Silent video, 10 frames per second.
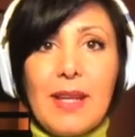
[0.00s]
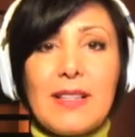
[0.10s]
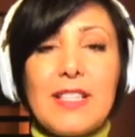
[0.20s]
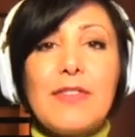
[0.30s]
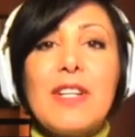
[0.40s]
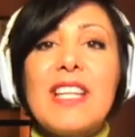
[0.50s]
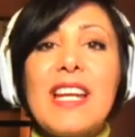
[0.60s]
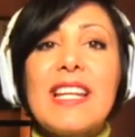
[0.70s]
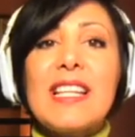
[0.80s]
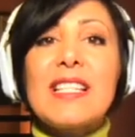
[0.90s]
Different
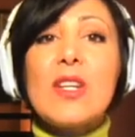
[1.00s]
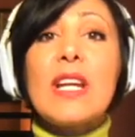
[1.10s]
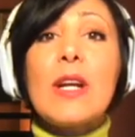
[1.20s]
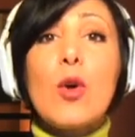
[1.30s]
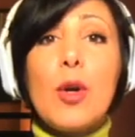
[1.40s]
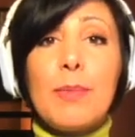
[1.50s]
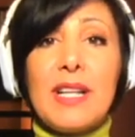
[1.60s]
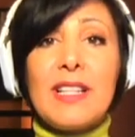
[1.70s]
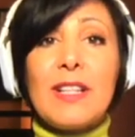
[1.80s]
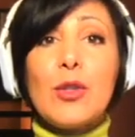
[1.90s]
techniques are
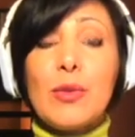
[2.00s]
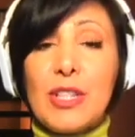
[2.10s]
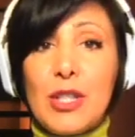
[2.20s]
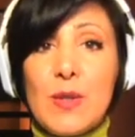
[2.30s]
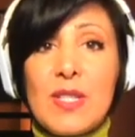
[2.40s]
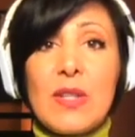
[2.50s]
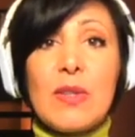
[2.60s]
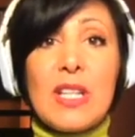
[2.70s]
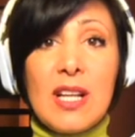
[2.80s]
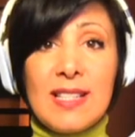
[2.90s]
incorporated to reduce the
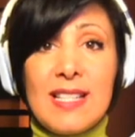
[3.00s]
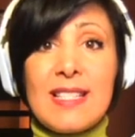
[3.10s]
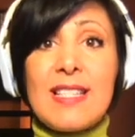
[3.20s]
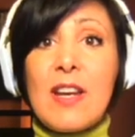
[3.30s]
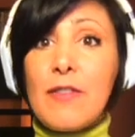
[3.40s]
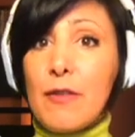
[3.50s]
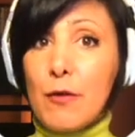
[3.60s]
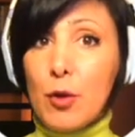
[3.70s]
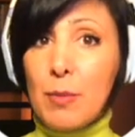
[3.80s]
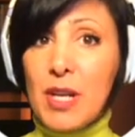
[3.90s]
redundancy of
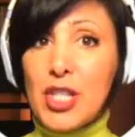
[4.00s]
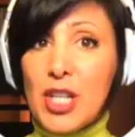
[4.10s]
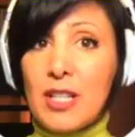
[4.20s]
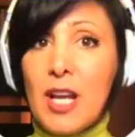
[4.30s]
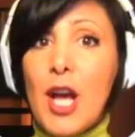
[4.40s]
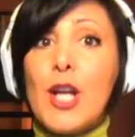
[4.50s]
information